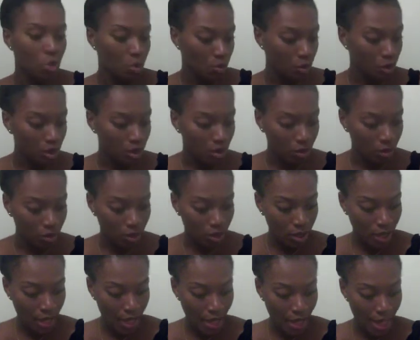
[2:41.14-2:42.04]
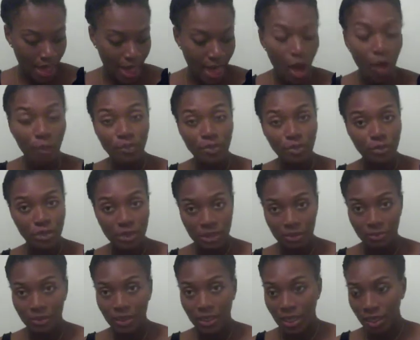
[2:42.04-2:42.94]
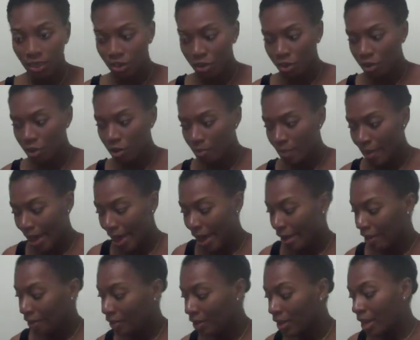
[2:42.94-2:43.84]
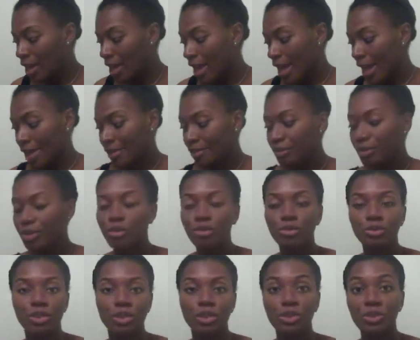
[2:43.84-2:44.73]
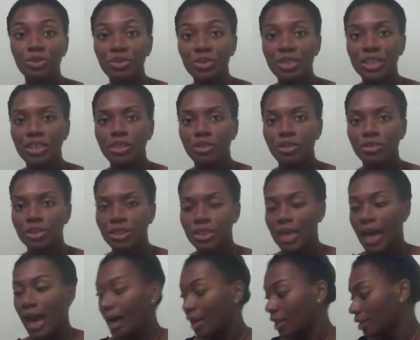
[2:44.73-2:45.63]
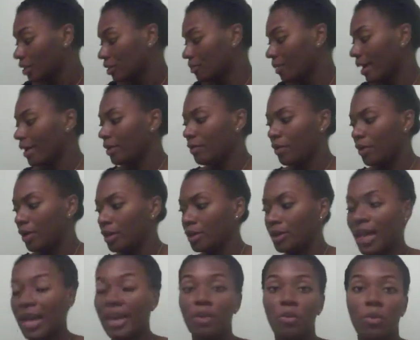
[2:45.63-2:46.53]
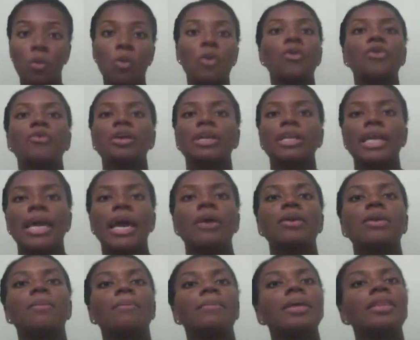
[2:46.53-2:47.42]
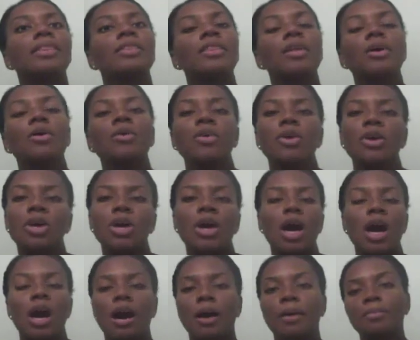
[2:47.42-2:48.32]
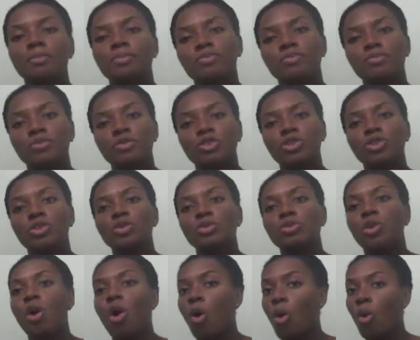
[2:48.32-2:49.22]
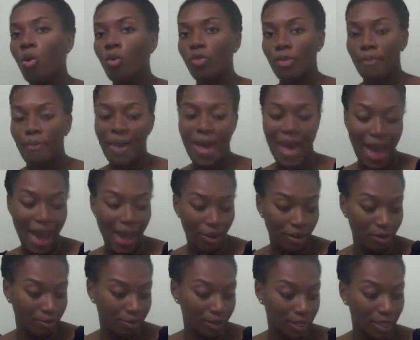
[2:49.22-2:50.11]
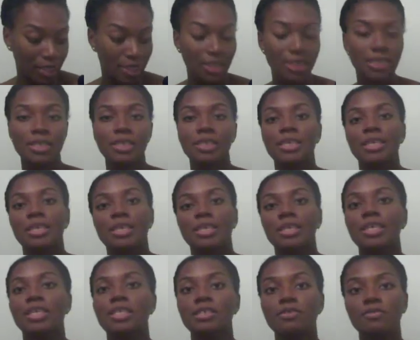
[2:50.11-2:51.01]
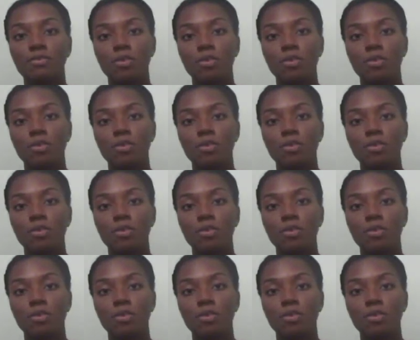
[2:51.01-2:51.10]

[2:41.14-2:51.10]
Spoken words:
will help you simulate a curl pattern. And you can use a little Eco Styler. You might want to like water it down a bit though, to hold the pattern, because this of